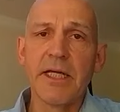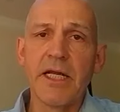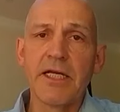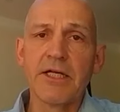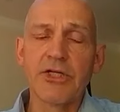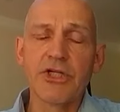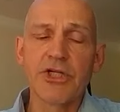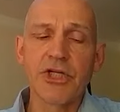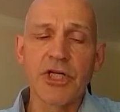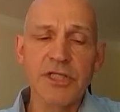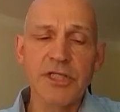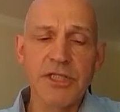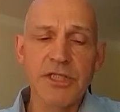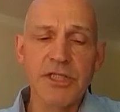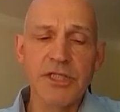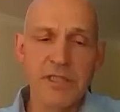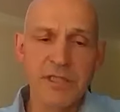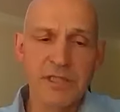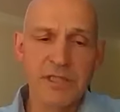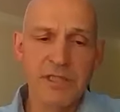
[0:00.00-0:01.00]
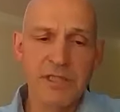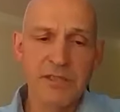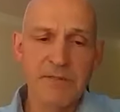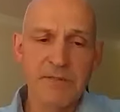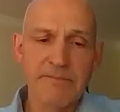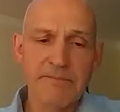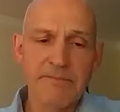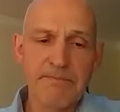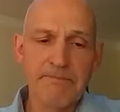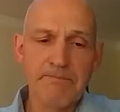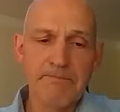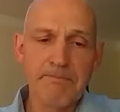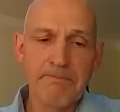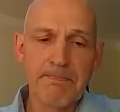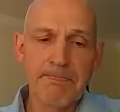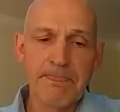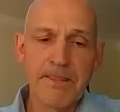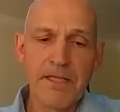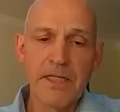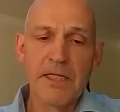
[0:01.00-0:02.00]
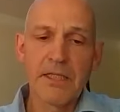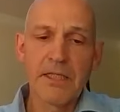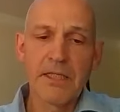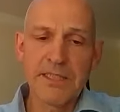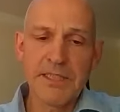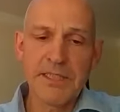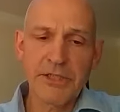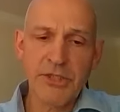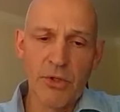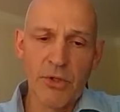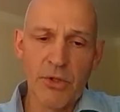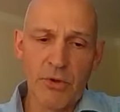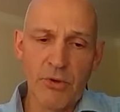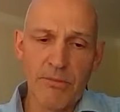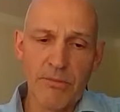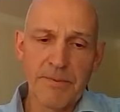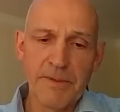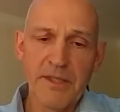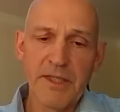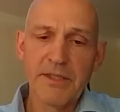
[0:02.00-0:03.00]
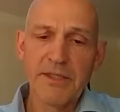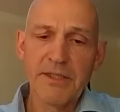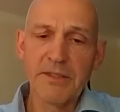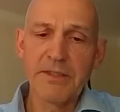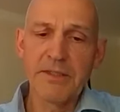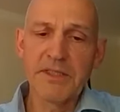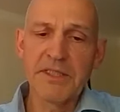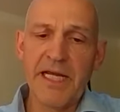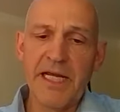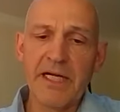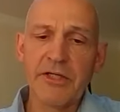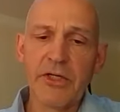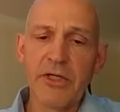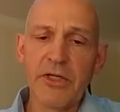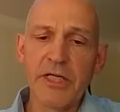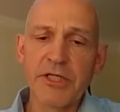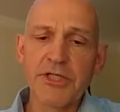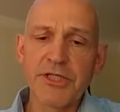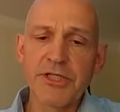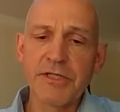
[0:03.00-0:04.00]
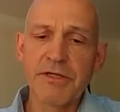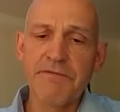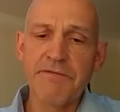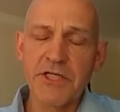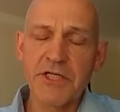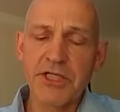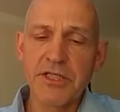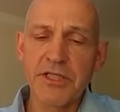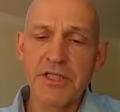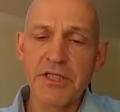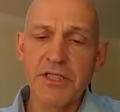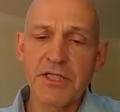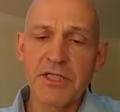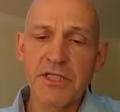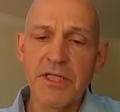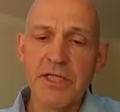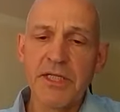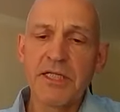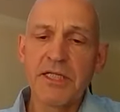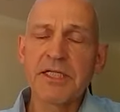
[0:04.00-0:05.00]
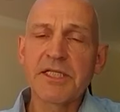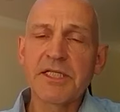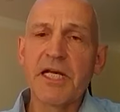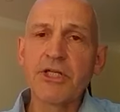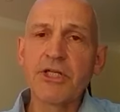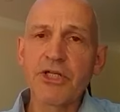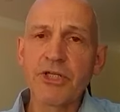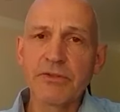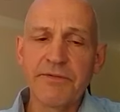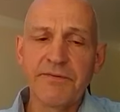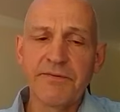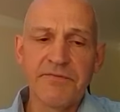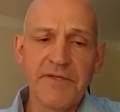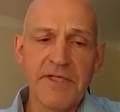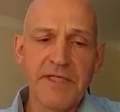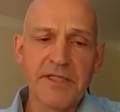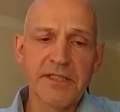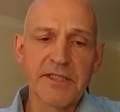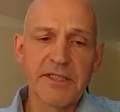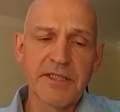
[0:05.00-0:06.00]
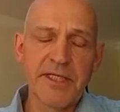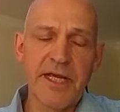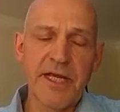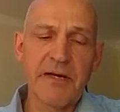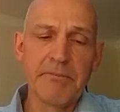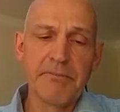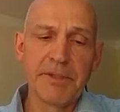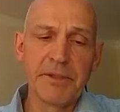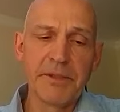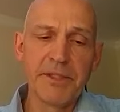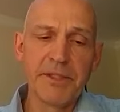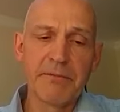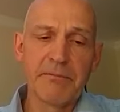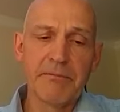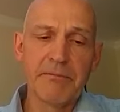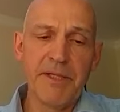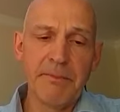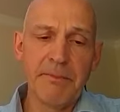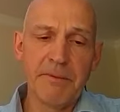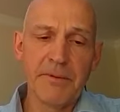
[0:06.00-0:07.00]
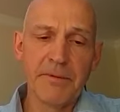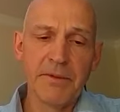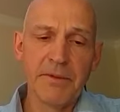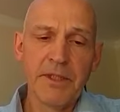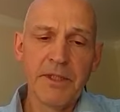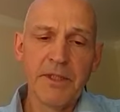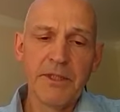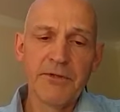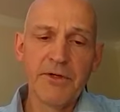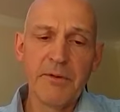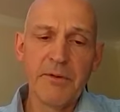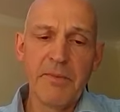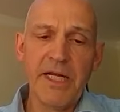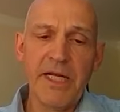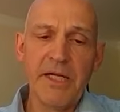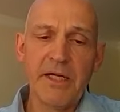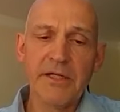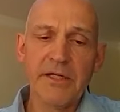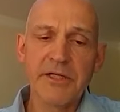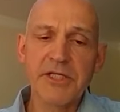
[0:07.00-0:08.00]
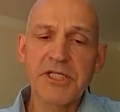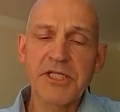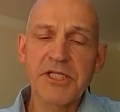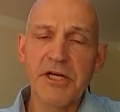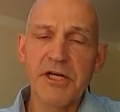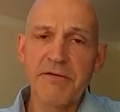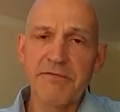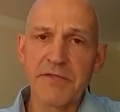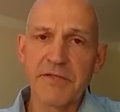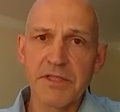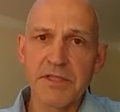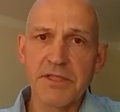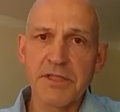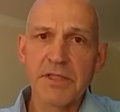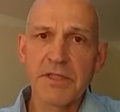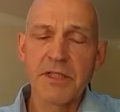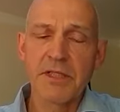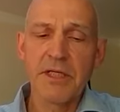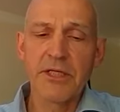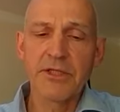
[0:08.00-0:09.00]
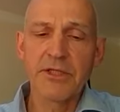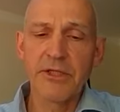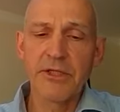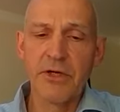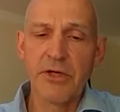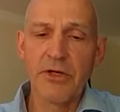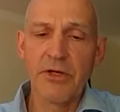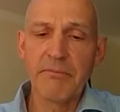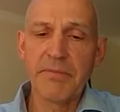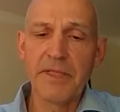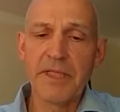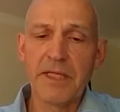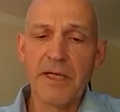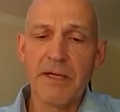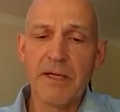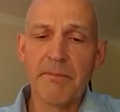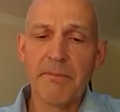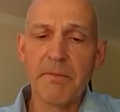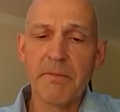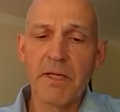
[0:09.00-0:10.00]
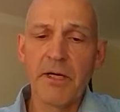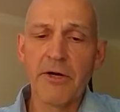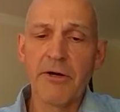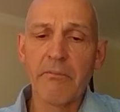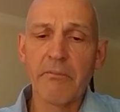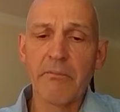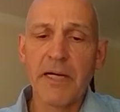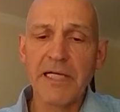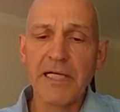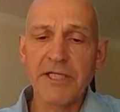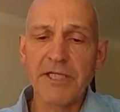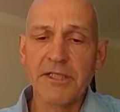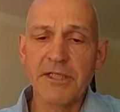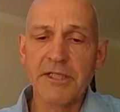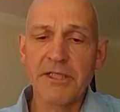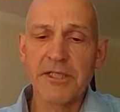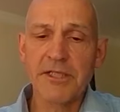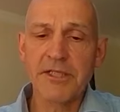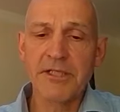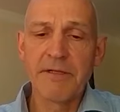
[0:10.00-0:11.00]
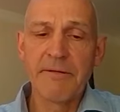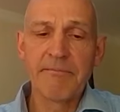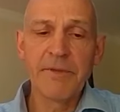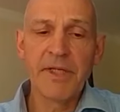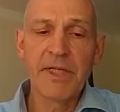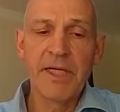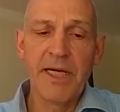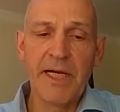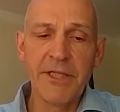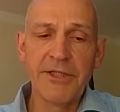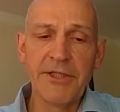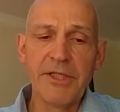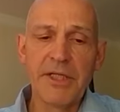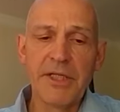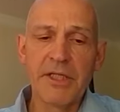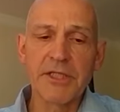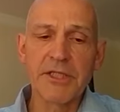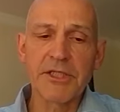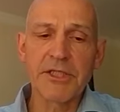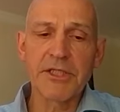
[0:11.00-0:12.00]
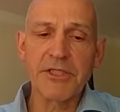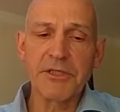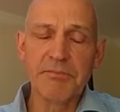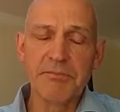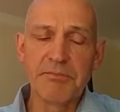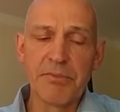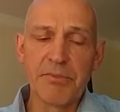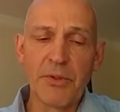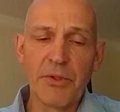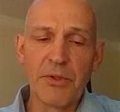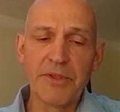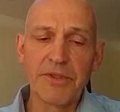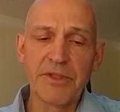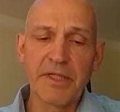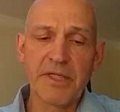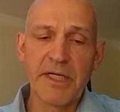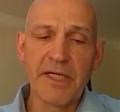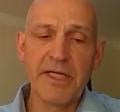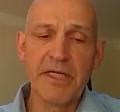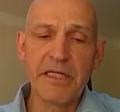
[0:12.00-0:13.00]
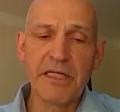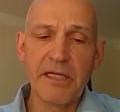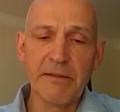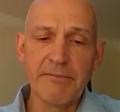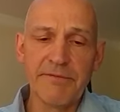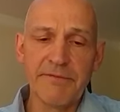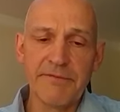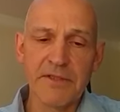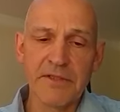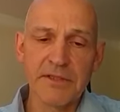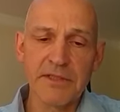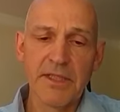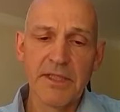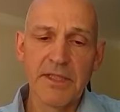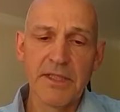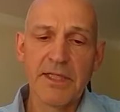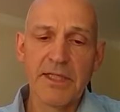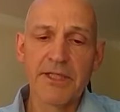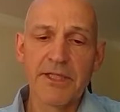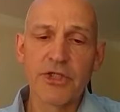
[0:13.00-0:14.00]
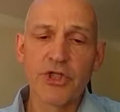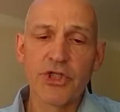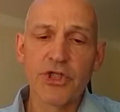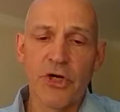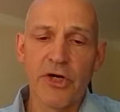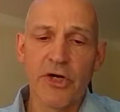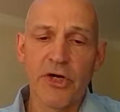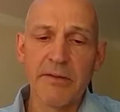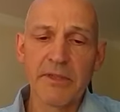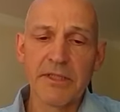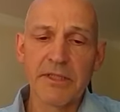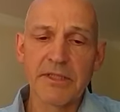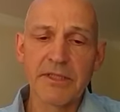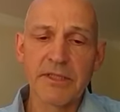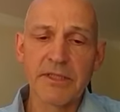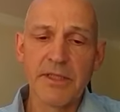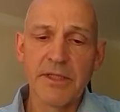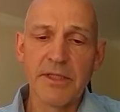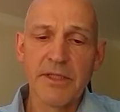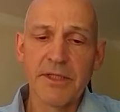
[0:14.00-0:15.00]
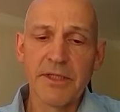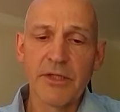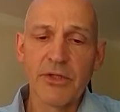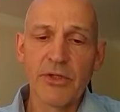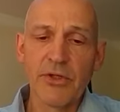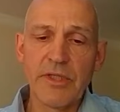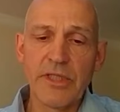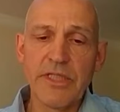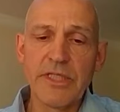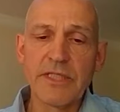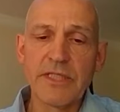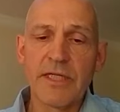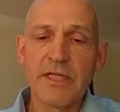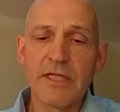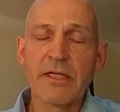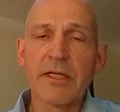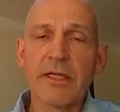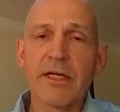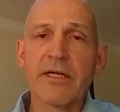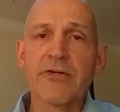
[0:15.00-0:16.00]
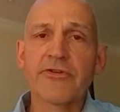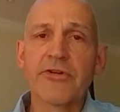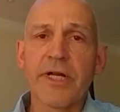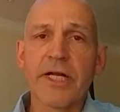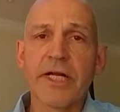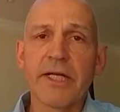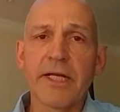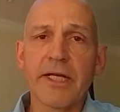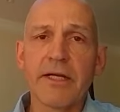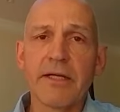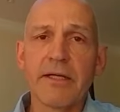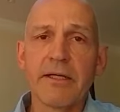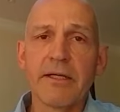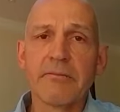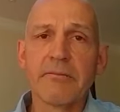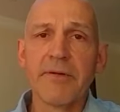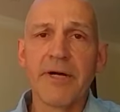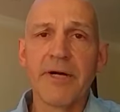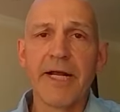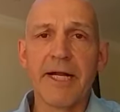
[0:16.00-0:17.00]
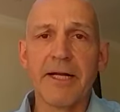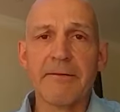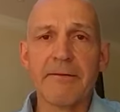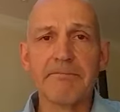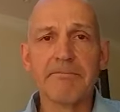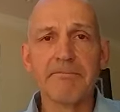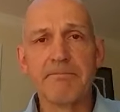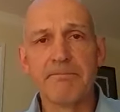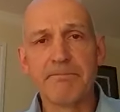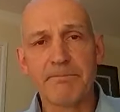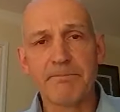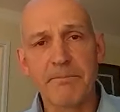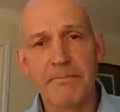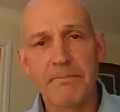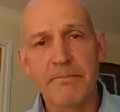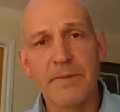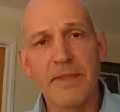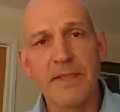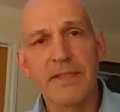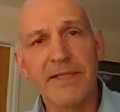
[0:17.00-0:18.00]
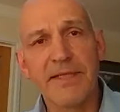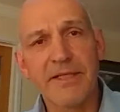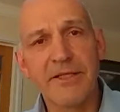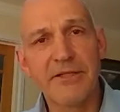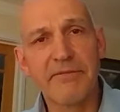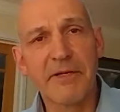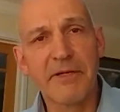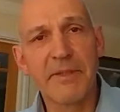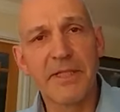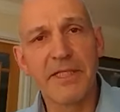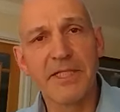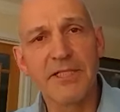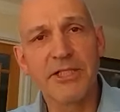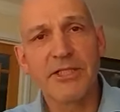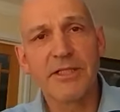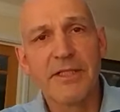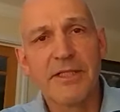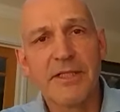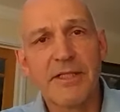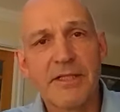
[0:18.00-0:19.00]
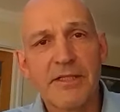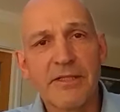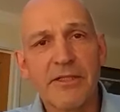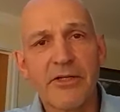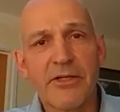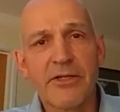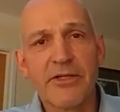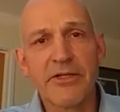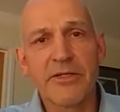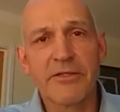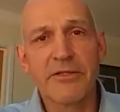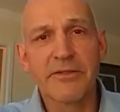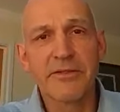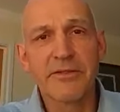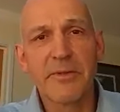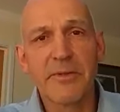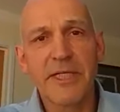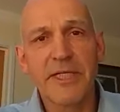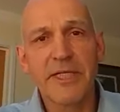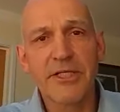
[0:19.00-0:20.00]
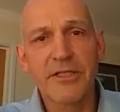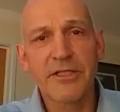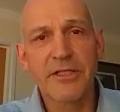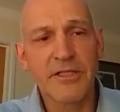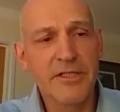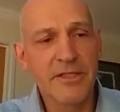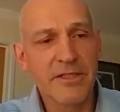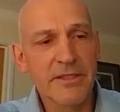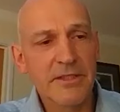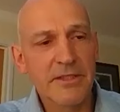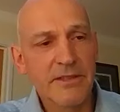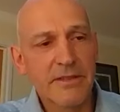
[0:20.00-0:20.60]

injustice. Let us hope that the technologies and efficiencies essential to feed 10 billion people remain our servants and do not become our masters, and that they can support the great comfort and enjoyment that good eating and drinking bring. Thank you very much. Gordon, questions?